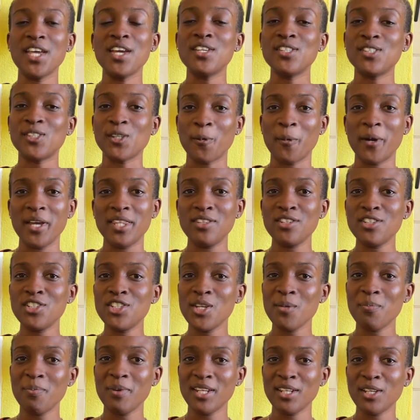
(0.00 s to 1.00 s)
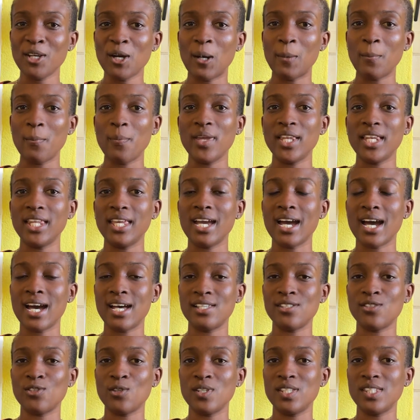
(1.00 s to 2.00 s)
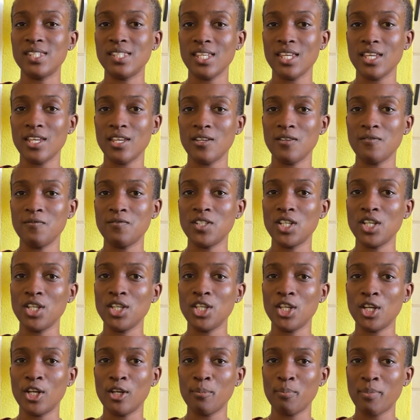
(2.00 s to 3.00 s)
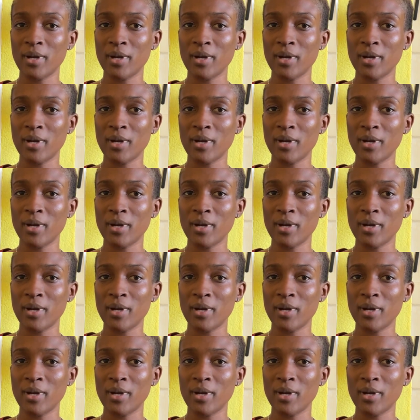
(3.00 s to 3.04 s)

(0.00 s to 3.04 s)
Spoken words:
So when the shipping company has received your